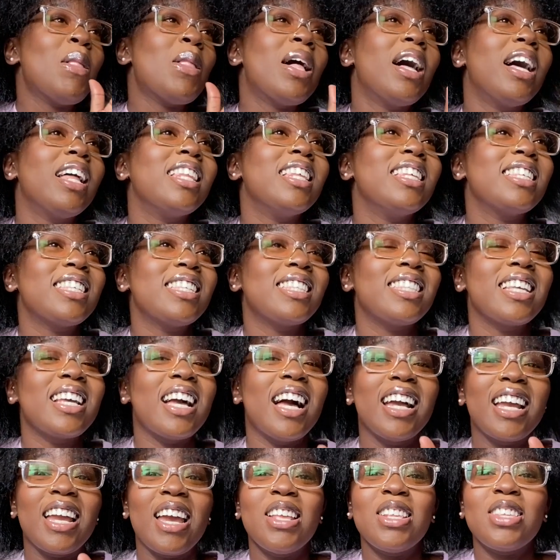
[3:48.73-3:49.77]
This is the thing,
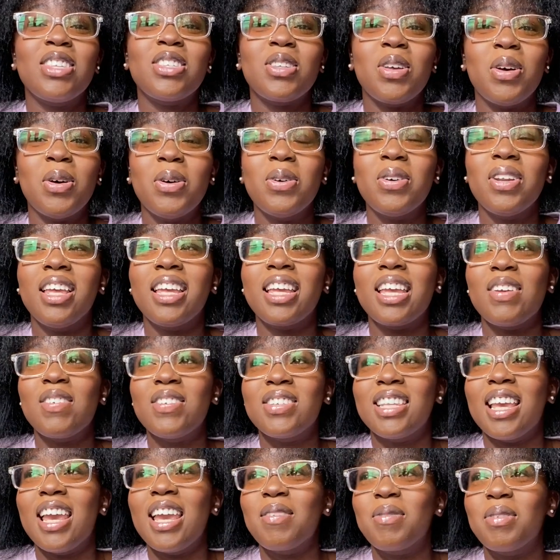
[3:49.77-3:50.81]
I get so like
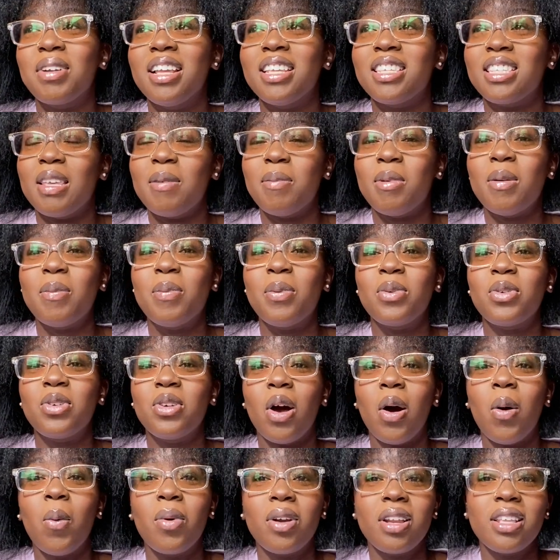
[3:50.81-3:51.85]
irritated when I see people
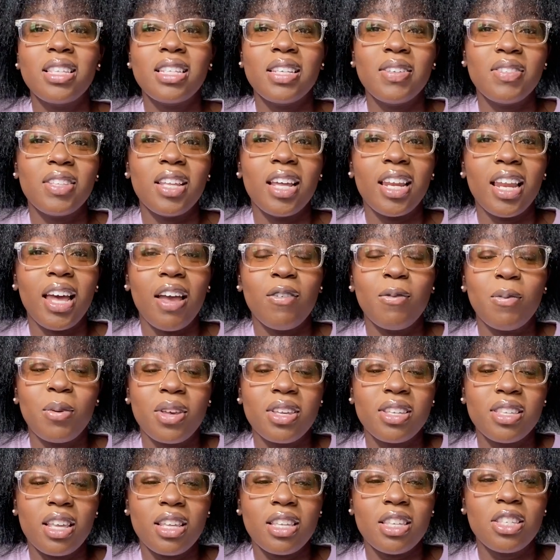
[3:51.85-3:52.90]
not wanting to live their life
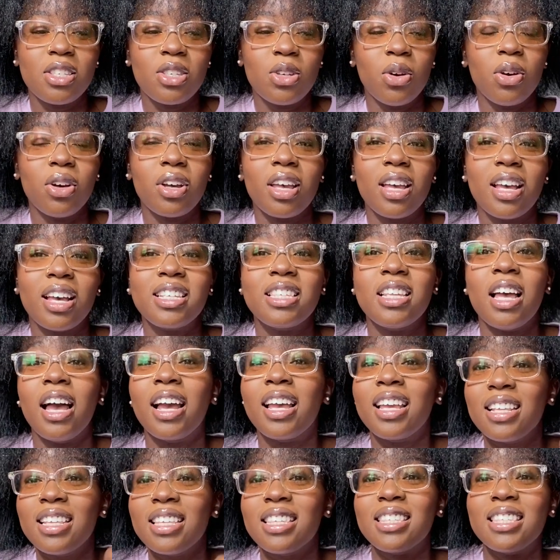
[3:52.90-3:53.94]
because they're stuck. Because I
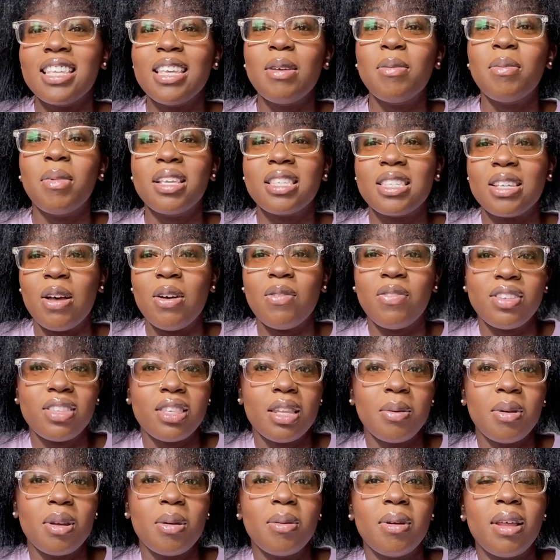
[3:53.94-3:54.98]
can see myself in
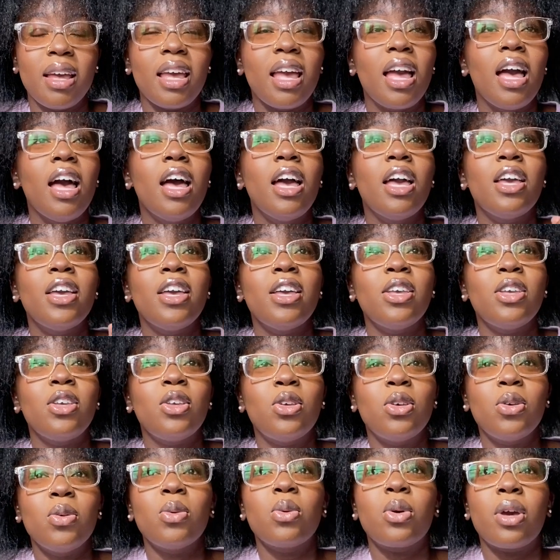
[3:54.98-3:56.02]
them and I'm like,
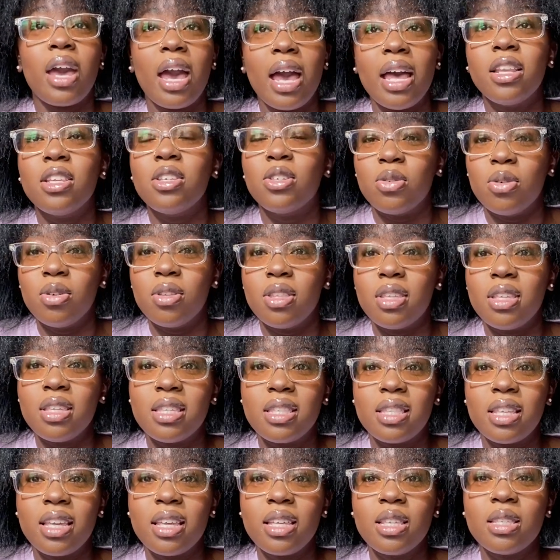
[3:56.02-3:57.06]
you can do these
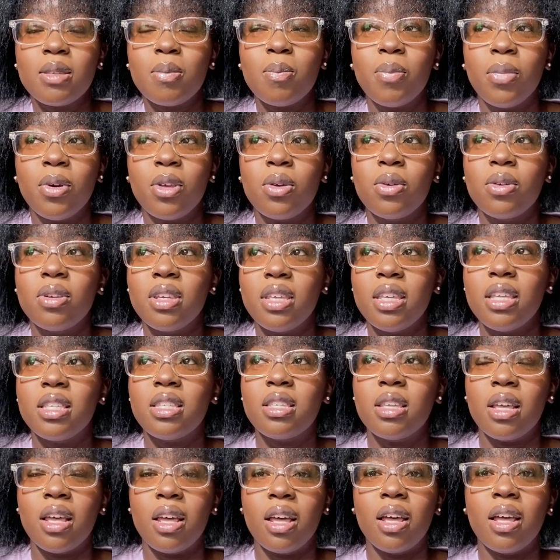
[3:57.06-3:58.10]
things, but you need
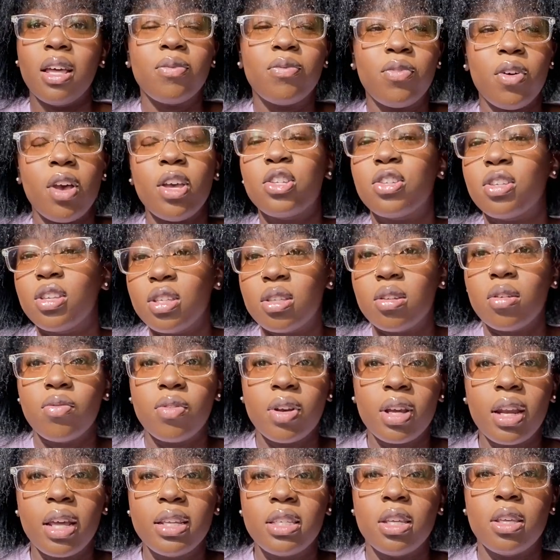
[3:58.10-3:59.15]
to
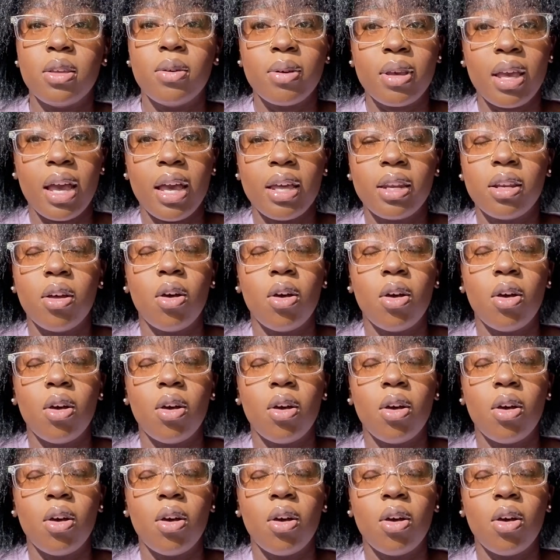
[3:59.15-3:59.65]
realize that you can.